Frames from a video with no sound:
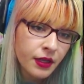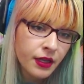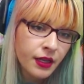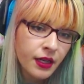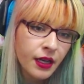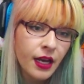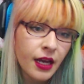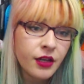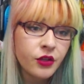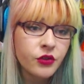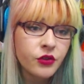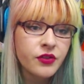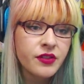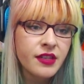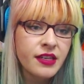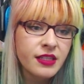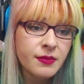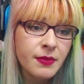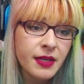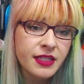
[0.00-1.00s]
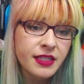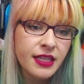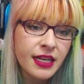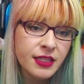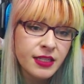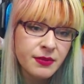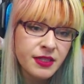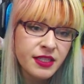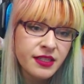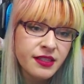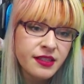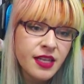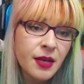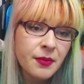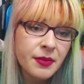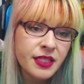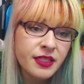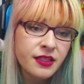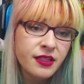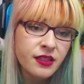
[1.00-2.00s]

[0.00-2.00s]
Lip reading: A new suspect has been summoned to